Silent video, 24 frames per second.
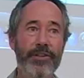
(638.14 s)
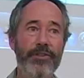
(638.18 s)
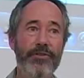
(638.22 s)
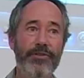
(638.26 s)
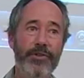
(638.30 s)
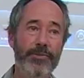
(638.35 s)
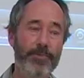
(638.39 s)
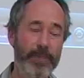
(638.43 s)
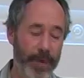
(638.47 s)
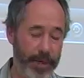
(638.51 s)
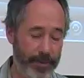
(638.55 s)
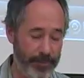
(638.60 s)

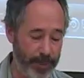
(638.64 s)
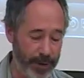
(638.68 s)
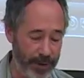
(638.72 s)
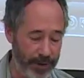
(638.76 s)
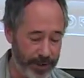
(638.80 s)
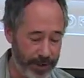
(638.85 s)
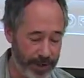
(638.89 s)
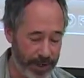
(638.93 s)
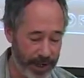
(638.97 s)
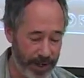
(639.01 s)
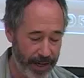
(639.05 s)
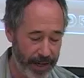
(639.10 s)

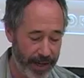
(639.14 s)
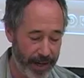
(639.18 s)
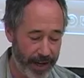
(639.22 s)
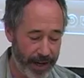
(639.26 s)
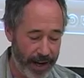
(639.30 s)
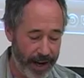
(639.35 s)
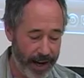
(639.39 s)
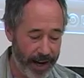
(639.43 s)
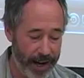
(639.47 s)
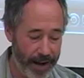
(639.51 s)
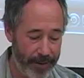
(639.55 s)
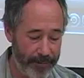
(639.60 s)
newspapers.
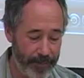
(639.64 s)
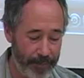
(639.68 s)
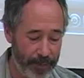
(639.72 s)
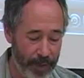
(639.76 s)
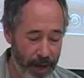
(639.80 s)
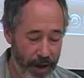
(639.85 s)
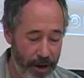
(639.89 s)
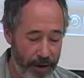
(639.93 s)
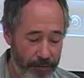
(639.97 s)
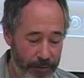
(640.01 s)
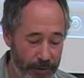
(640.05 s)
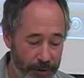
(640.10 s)

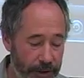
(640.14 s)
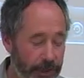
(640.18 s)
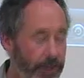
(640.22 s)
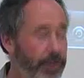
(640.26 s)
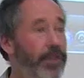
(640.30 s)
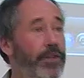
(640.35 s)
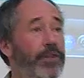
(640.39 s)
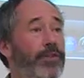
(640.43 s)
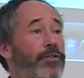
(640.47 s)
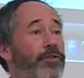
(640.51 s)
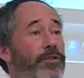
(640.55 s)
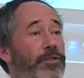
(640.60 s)

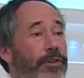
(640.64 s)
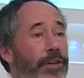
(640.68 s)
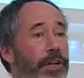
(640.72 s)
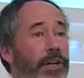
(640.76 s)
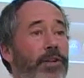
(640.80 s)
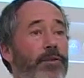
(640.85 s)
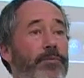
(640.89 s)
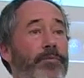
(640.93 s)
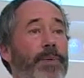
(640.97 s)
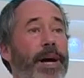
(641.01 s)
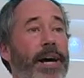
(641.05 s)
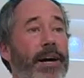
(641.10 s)
First,
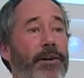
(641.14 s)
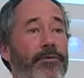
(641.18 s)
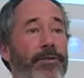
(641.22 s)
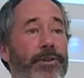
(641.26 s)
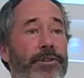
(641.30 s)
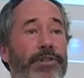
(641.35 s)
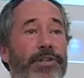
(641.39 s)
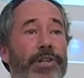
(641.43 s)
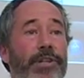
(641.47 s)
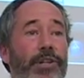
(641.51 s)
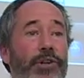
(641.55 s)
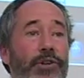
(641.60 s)
nuclear power
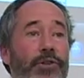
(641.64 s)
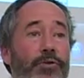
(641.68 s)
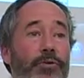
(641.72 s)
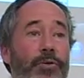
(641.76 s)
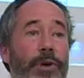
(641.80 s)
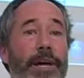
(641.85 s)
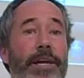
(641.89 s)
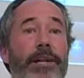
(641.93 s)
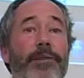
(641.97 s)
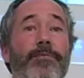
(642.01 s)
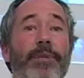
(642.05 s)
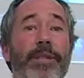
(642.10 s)
is
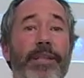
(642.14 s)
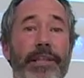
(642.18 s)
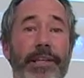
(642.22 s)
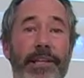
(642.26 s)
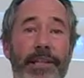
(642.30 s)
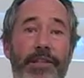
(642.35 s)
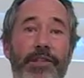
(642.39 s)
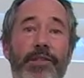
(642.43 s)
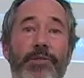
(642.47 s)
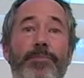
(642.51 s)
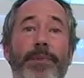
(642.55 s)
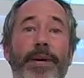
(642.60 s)
incredibly
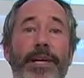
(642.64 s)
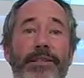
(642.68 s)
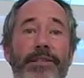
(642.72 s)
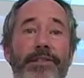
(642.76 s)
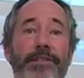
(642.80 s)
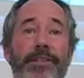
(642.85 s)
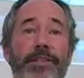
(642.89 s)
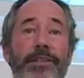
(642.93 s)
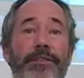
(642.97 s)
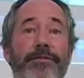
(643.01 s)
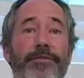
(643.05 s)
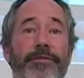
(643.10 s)

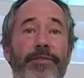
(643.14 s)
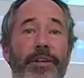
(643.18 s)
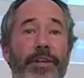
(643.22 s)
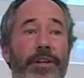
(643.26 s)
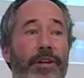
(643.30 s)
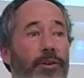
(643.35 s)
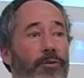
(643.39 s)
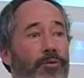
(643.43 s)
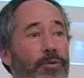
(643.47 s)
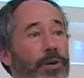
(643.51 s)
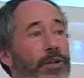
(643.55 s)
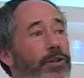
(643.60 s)
expensive.
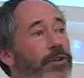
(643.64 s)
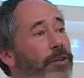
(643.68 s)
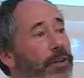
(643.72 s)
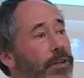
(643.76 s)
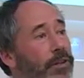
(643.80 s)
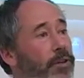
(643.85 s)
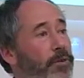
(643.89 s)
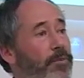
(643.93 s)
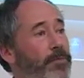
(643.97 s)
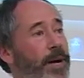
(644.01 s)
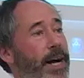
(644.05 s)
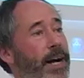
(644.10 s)
When
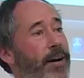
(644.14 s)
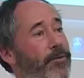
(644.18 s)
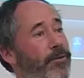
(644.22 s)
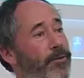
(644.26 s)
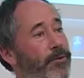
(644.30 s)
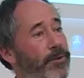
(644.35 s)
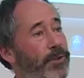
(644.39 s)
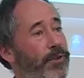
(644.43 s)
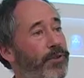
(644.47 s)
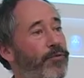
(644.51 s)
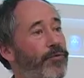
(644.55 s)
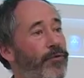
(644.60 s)
nuclear power
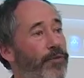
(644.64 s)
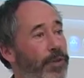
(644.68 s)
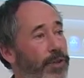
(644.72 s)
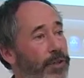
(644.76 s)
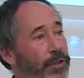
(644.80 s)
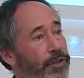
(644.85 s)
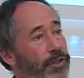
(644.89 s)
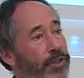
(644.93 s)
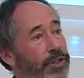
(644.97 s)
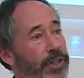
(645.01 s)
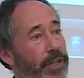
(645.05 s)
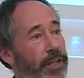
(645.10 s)
was
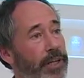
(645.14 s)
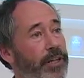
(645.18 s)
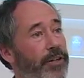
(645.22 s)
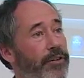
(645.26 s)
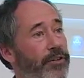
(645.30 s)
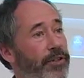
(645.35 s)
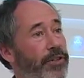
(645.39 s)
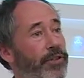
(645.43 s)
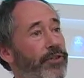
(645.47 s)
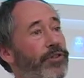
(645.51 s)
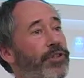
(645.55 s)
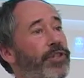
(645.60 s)
first
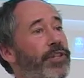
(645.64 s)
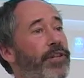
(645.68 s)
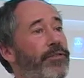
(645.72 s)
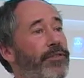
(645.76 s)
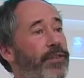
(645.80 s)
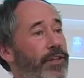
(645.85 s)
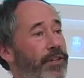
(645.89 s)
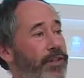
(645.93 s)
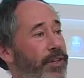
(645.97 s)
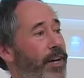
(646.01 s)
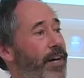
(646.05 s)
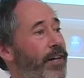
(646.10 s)
introduced in
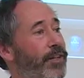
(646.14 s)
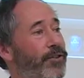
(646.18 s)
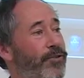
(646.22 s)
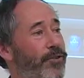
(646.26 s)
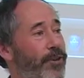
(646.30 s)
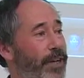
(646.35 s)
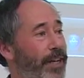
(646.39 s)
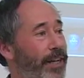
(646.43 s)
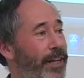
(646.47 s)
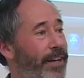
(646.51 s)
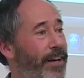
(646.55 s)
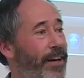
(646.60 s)
this
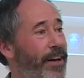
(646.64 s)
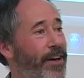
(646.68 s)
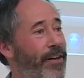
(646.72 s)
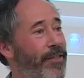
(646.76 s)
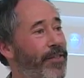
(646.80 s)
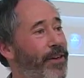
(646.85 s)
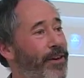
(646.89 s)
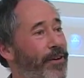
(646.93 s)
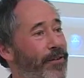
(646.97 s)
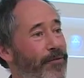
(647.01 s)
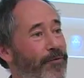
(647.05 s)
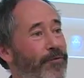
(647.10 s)
country,
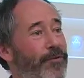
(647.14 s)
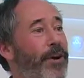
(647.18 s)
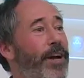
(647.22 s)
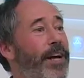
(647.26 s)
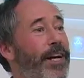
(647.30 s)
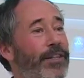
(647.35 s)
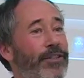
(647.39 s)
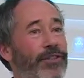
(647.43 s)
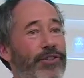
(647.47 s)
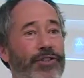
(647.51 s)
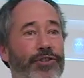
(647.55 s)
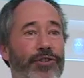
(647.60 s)
the
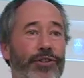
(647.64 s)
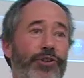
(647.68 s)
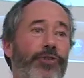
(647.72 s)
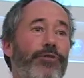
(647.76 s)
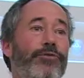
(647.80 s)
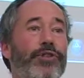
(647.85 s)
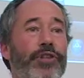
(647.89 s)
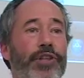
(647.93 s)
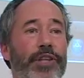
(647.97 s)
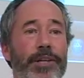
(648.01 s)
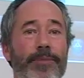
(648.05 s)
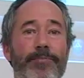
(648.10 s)
phrase
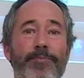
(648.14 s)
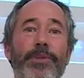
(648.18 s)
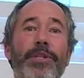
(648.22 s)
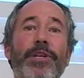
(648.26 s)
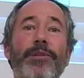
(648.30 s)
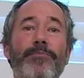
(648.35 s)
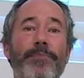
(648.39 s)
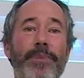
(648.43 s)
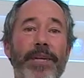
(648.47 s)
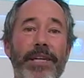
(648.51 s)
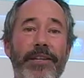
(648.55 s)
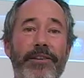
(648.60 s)
"too cheap to
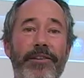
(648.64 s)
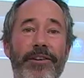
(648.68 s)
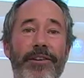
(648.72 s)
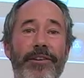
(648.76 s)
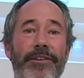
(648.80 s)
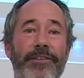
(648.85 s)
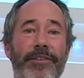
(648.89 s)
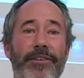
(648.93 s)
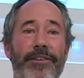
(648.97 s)
meter,"